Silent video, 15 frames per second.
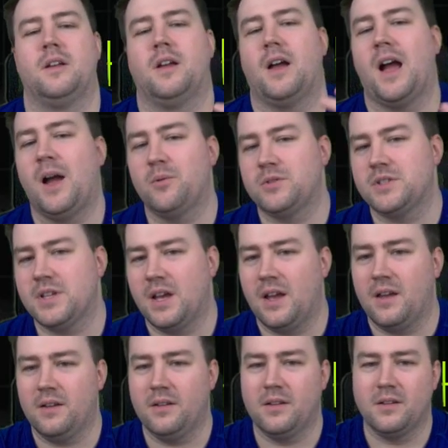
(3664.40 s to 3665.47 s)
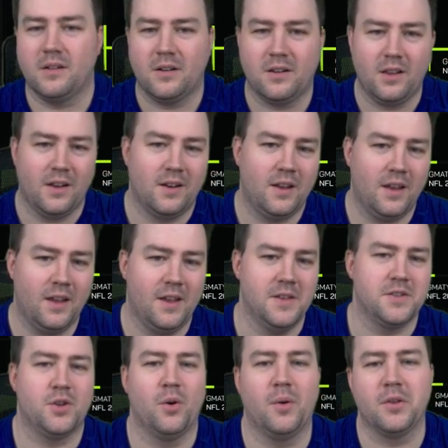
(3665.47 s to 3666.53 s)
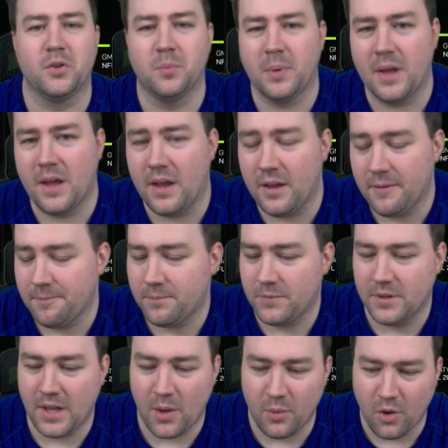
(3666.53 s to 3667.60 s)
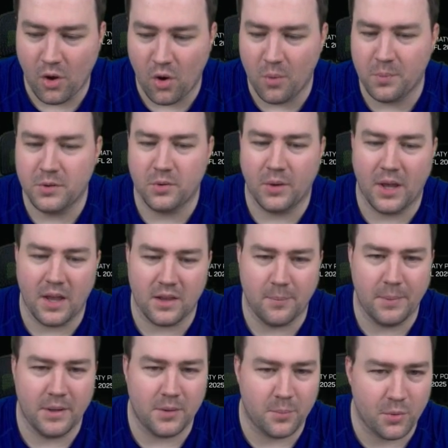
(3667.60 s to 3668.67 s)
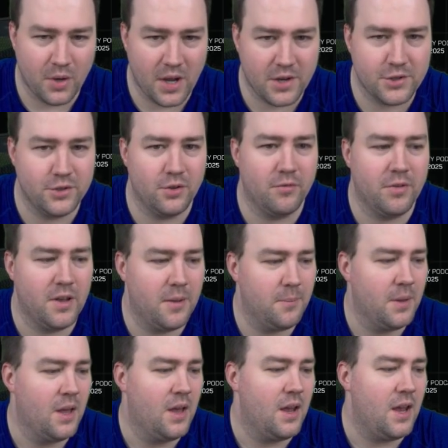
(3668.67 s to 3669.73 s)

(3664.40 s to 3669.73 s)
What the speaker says: I would say clearly he's going to play. They will hope to get better production of him.